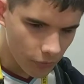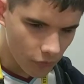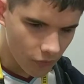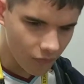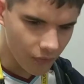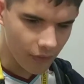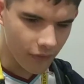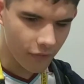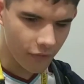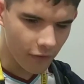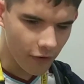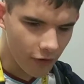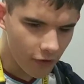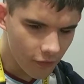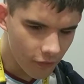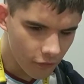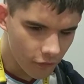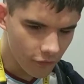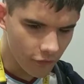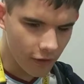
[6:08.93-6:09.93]
To
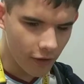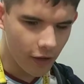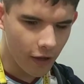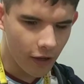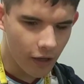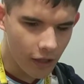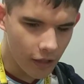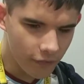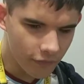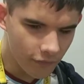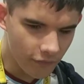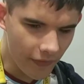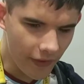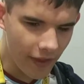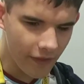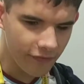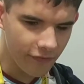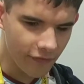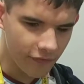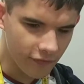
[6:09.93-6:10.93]
insert a
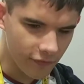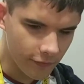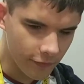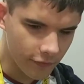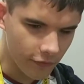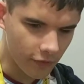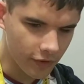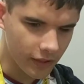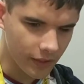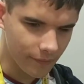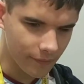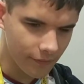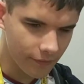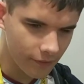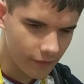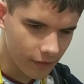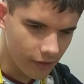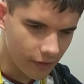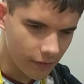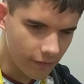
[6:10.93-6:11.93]
date into the
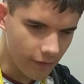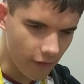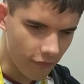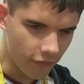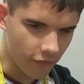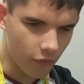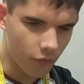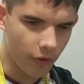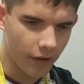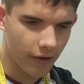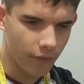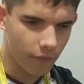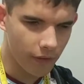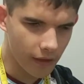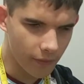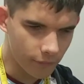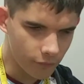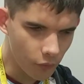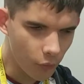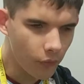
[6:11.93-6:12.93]
document, there's a quick way
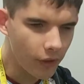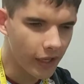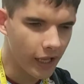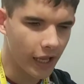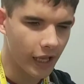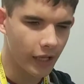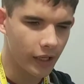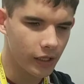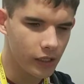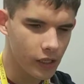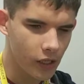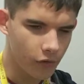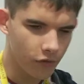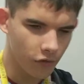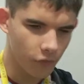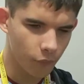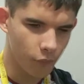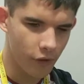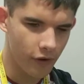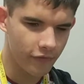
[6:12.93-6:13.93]
of doing it. You
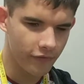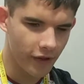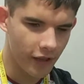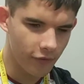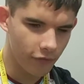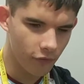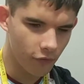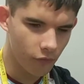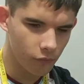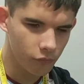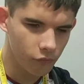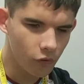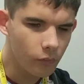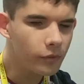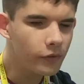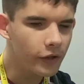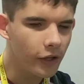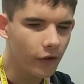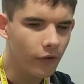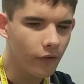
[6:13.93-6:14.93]
just press Enter and
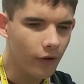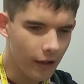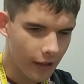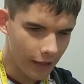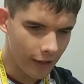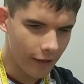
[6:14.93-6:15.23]
W,